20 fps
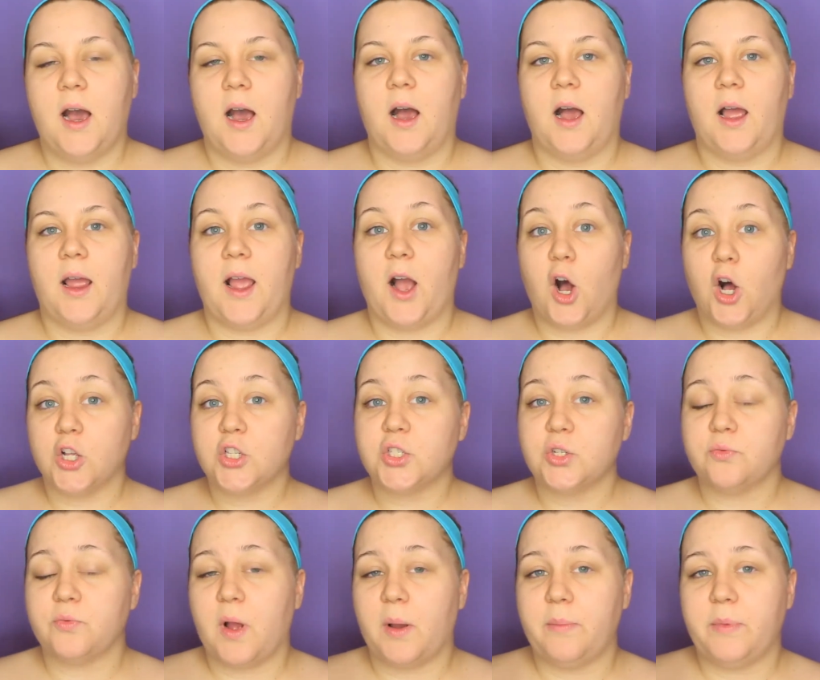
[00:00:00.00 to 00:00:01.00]
I
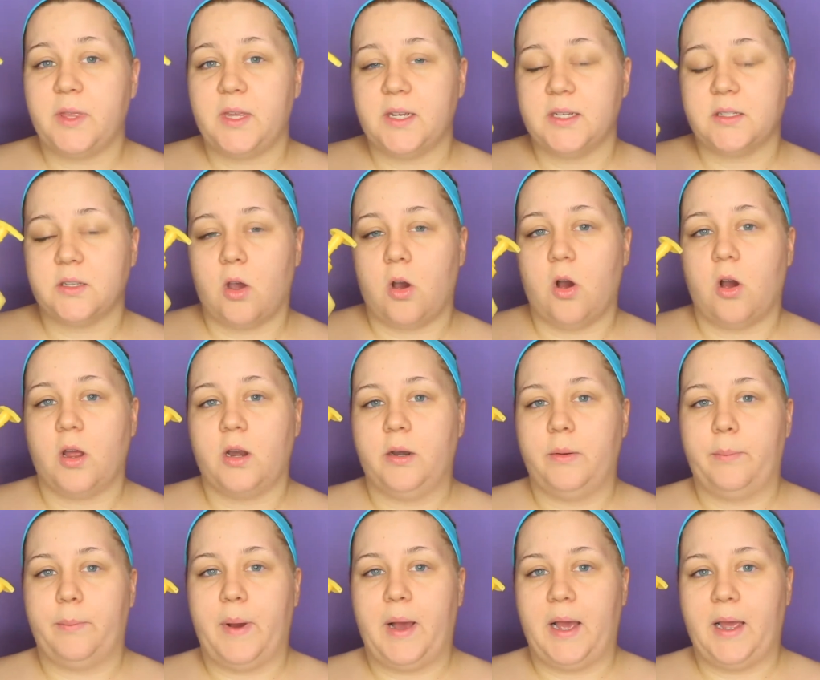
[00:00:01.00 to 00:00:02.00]
also rub this
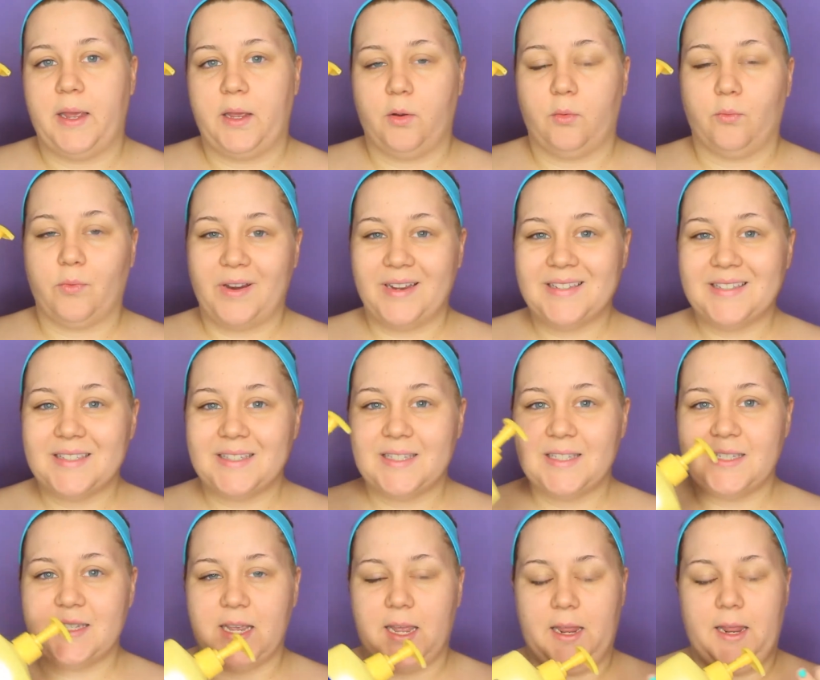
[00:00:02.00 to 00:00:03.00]
on my
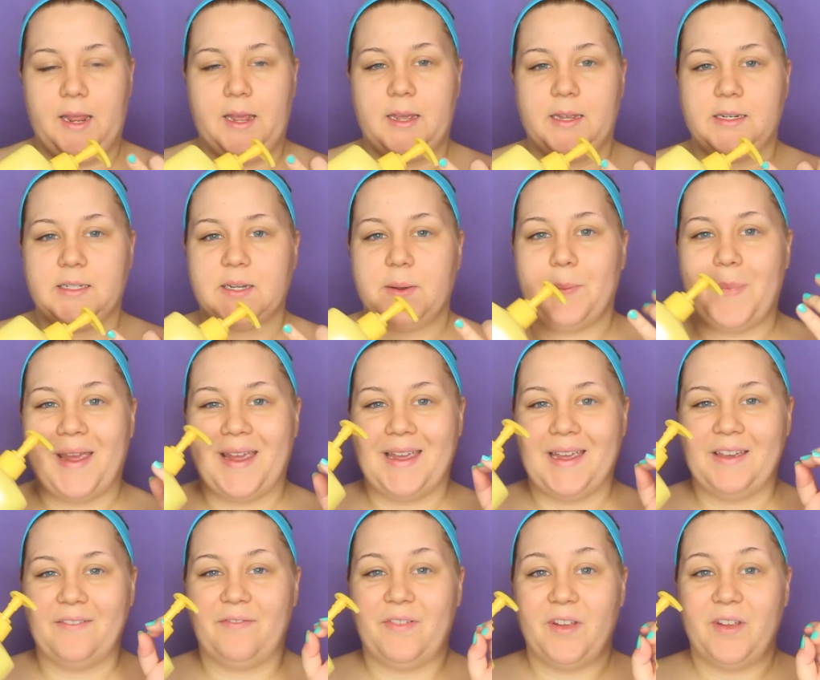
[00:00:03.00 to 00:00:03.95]
wrists and my